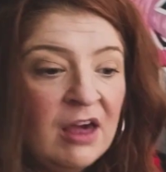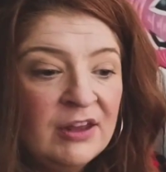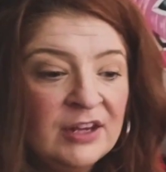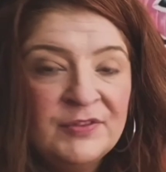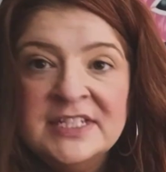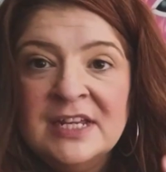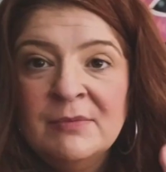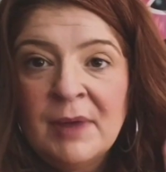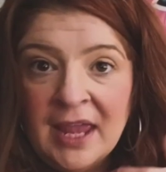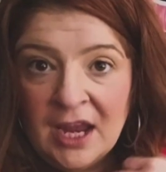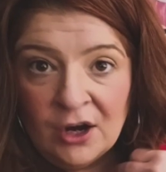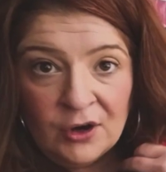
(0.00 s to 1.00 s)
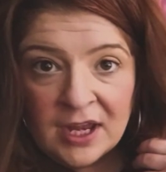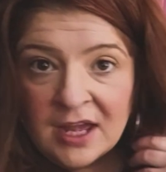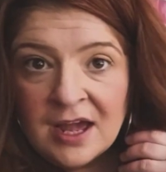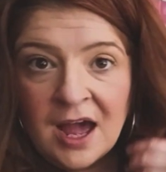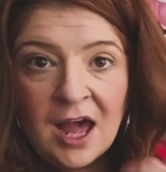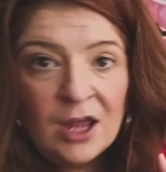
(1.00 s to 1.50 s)
If it's in my area,
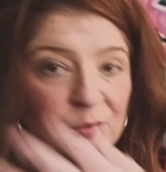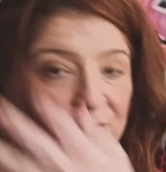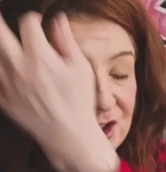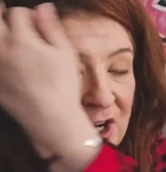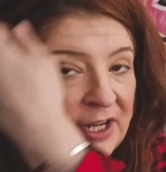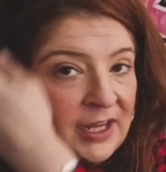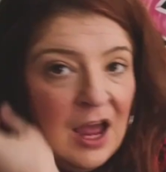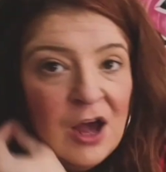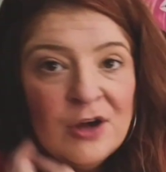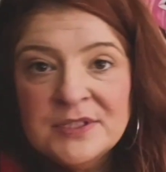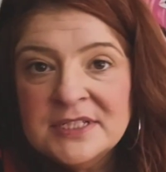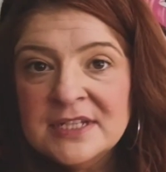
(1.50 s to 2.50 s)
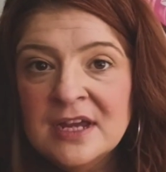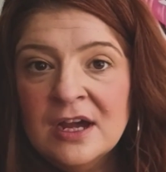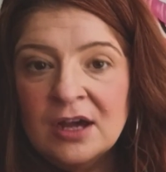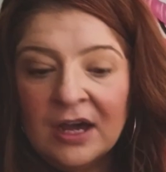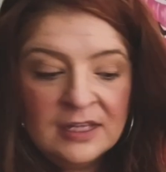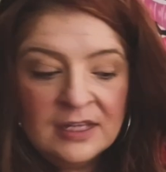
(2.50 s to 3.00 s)
I will check it out.
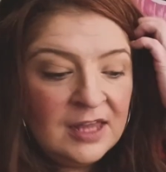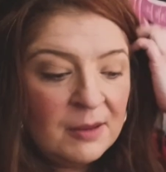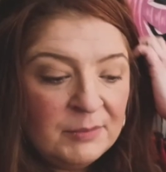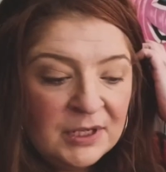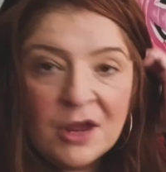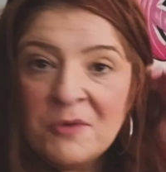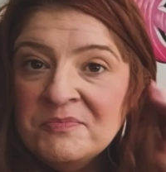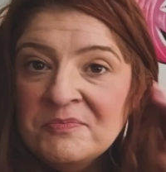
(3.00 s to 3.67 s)
Let me know.